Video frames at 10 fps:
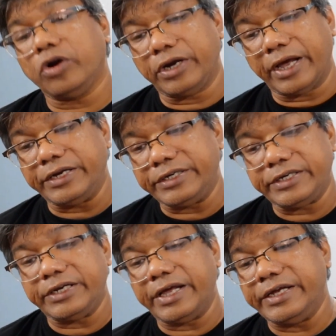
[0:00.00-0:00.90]

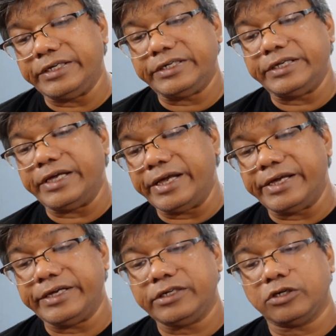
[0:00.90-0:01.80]

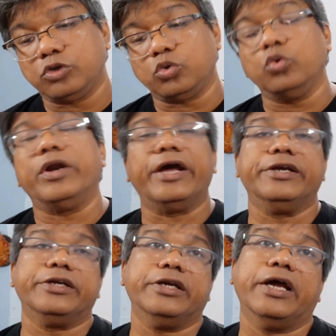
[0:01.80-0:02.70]
1988 to
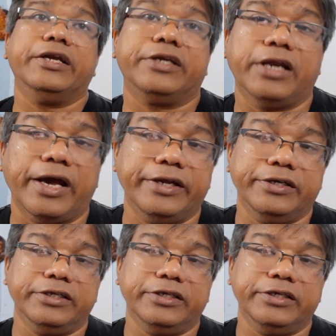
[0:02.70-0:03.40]
1999,